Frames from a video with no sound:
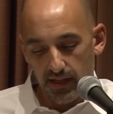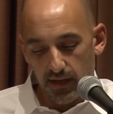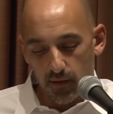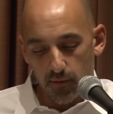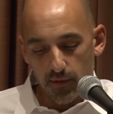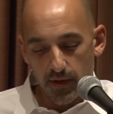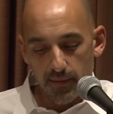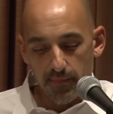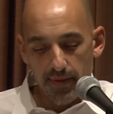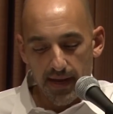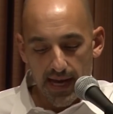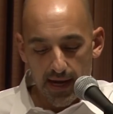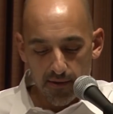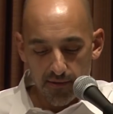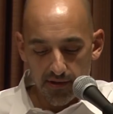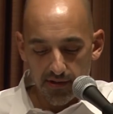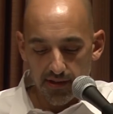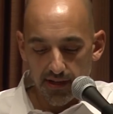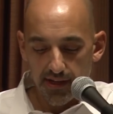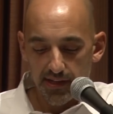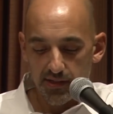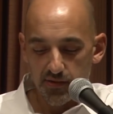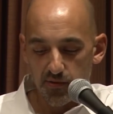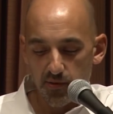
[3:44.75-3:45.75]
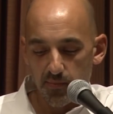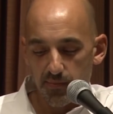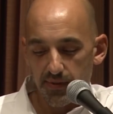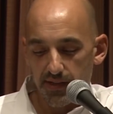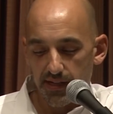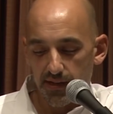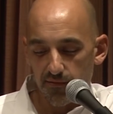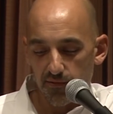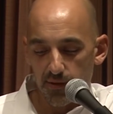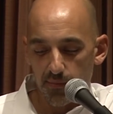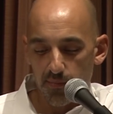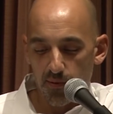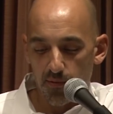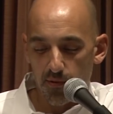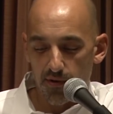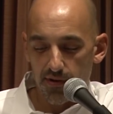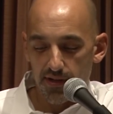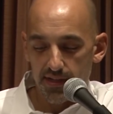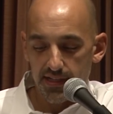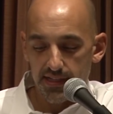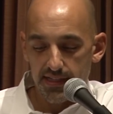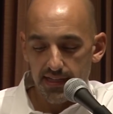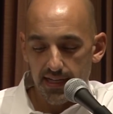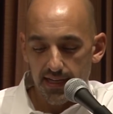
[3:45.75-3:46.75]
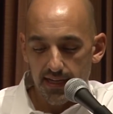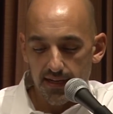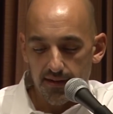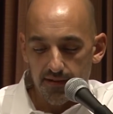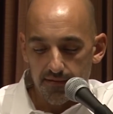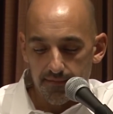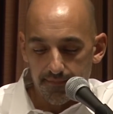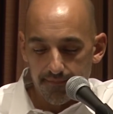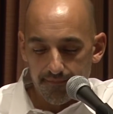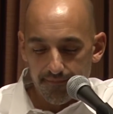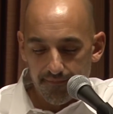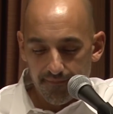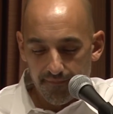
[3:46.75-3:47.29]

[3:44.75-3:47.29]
when power lines were being reported down.